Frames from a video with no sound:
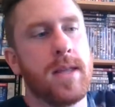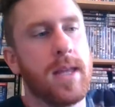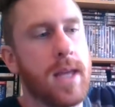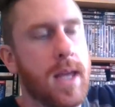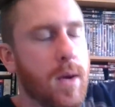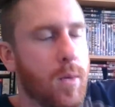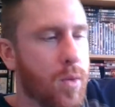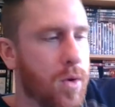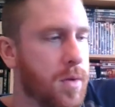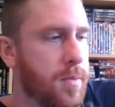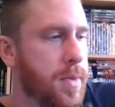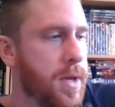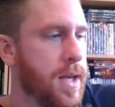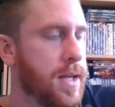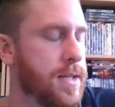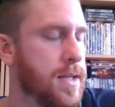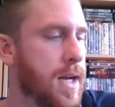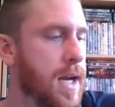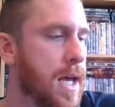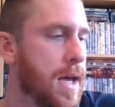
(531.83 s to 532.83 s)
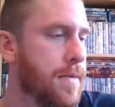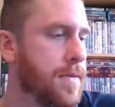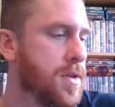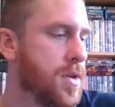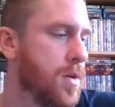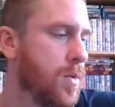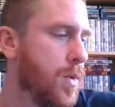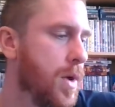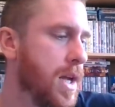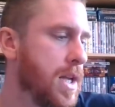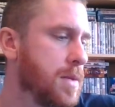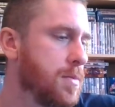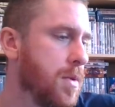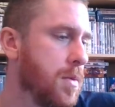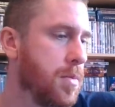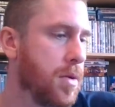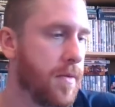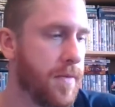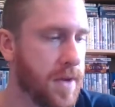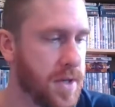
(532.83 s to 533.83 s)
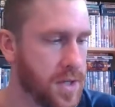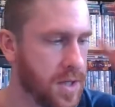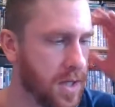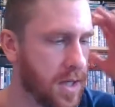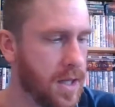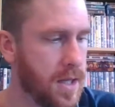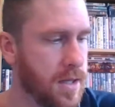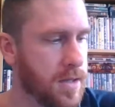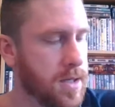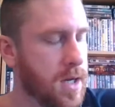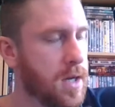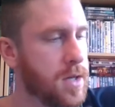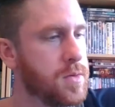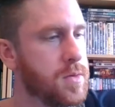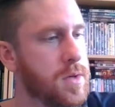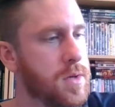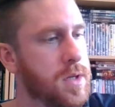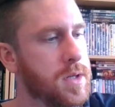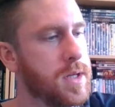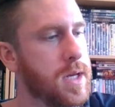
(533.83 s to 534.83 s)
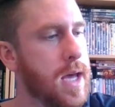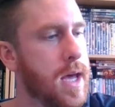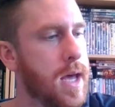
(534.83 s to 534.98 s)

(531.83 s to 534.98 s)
it would be a delay of 2 weeks. But provisionally, touch wood,